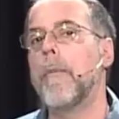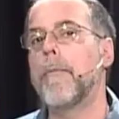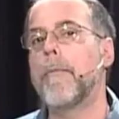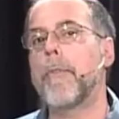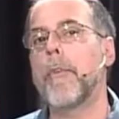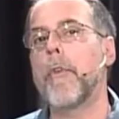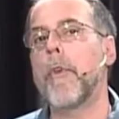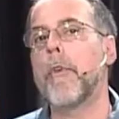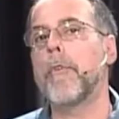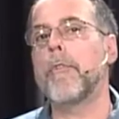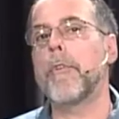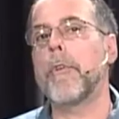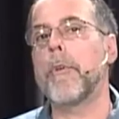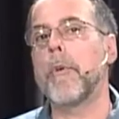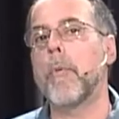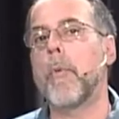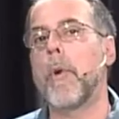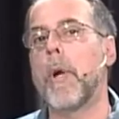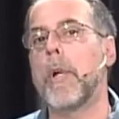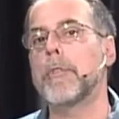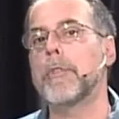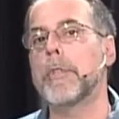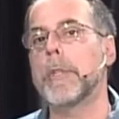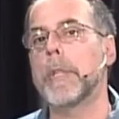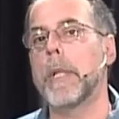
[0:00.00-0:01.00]
and for those that are
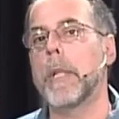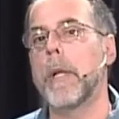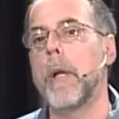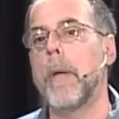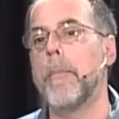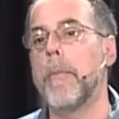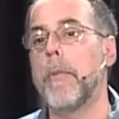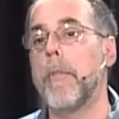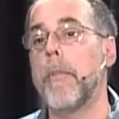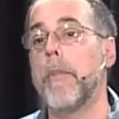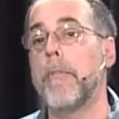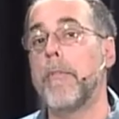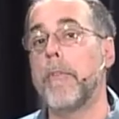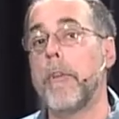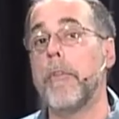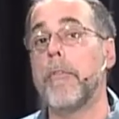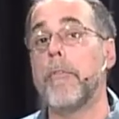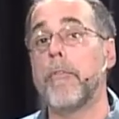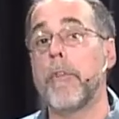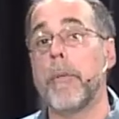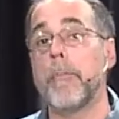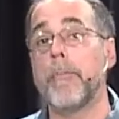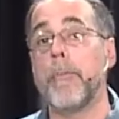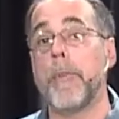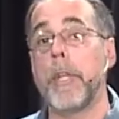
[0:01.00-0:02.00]
watching, I mean, this
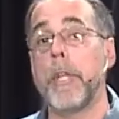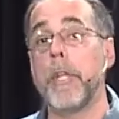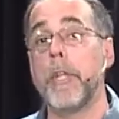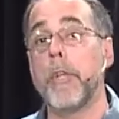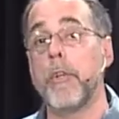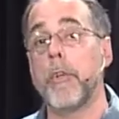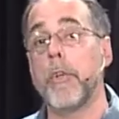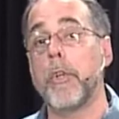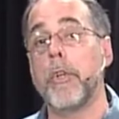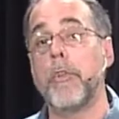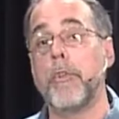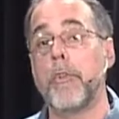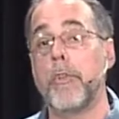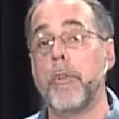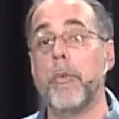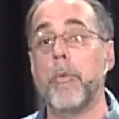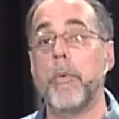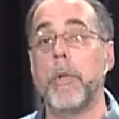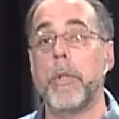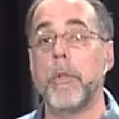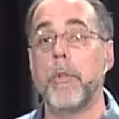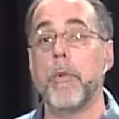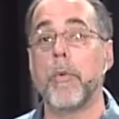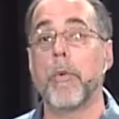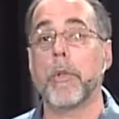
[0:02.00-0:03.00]
is something you can
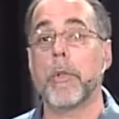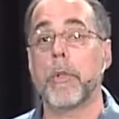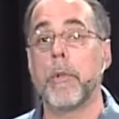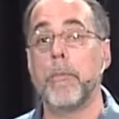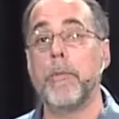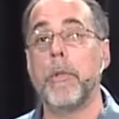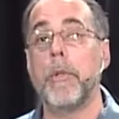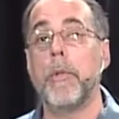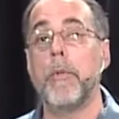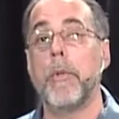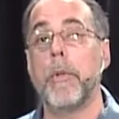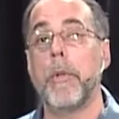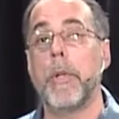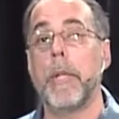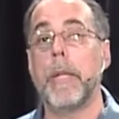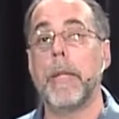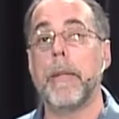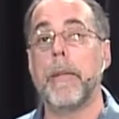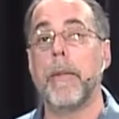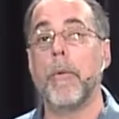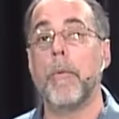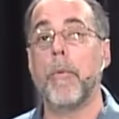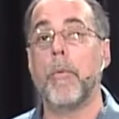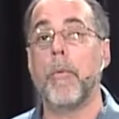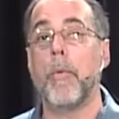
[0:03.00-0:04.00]
do in your community.
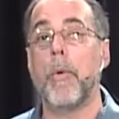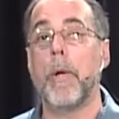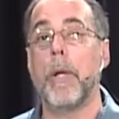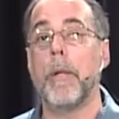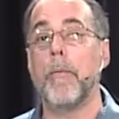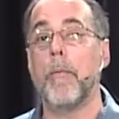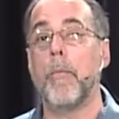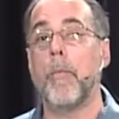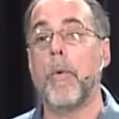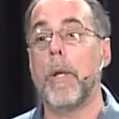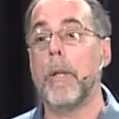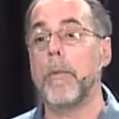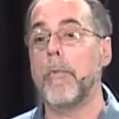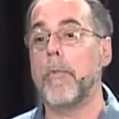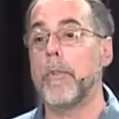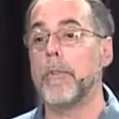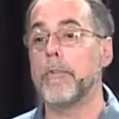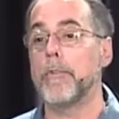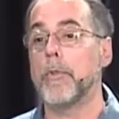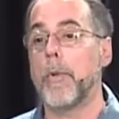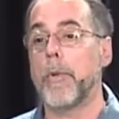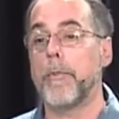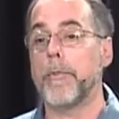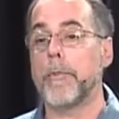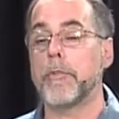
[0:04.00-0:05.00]
Absolutely. What
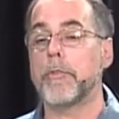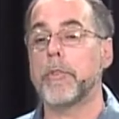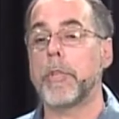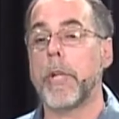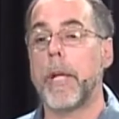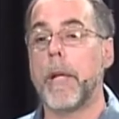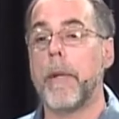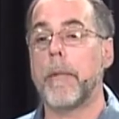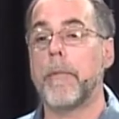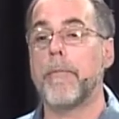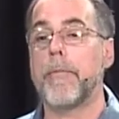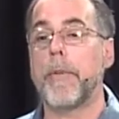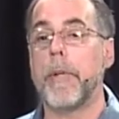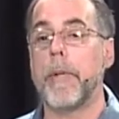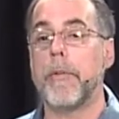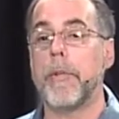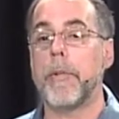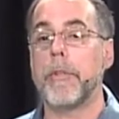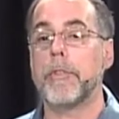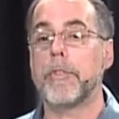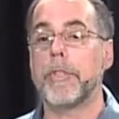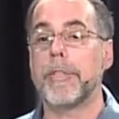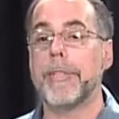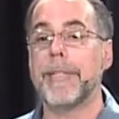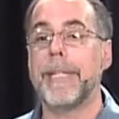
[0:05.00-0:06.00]
the Joyful Child
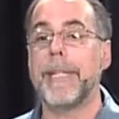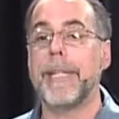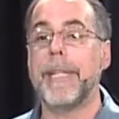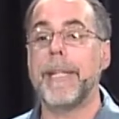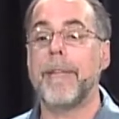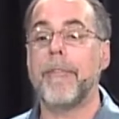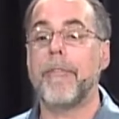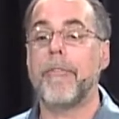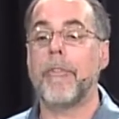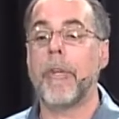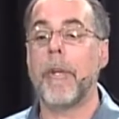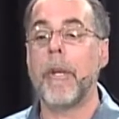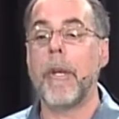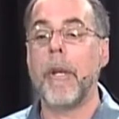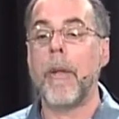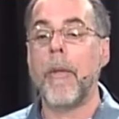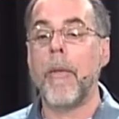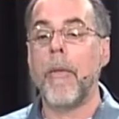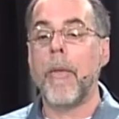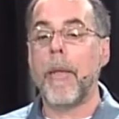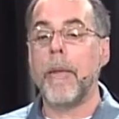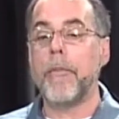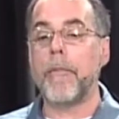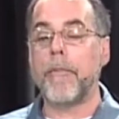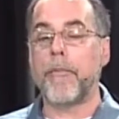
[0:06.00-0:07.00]
Foundation needs
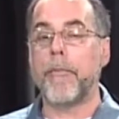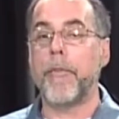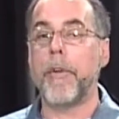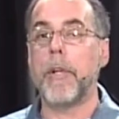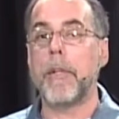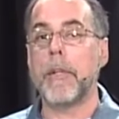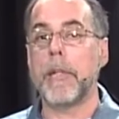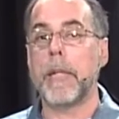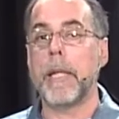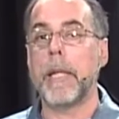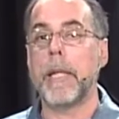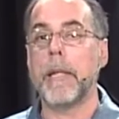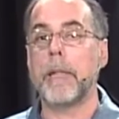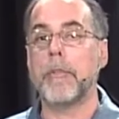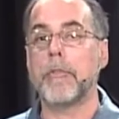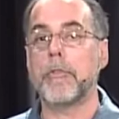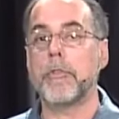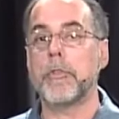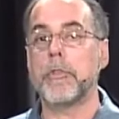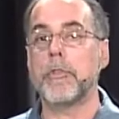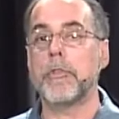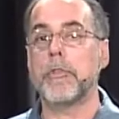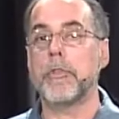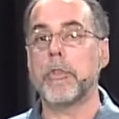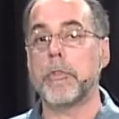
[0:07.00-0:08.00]
is
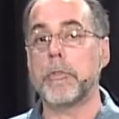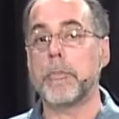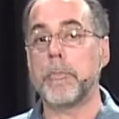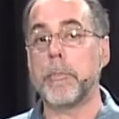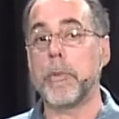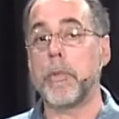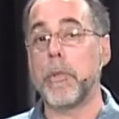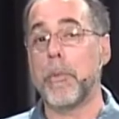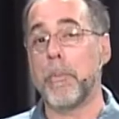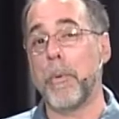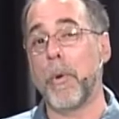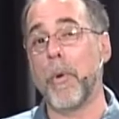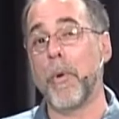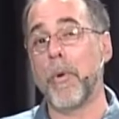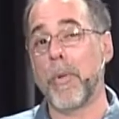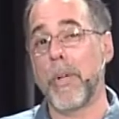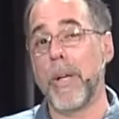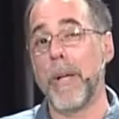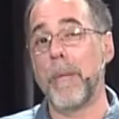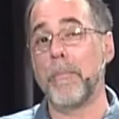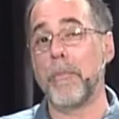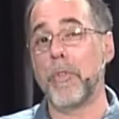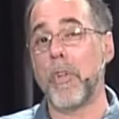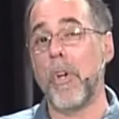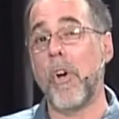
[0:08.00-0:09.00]
funding to just put the
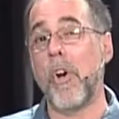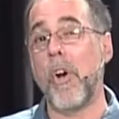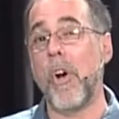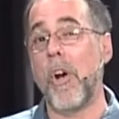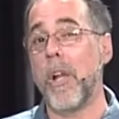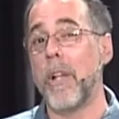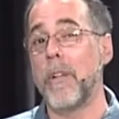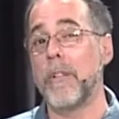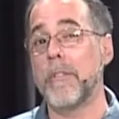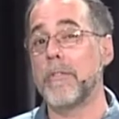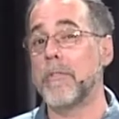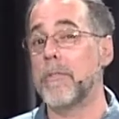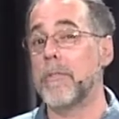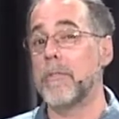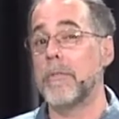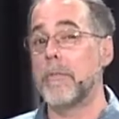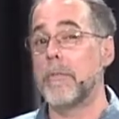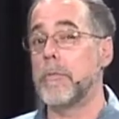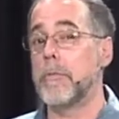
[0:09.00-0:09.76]
programs on.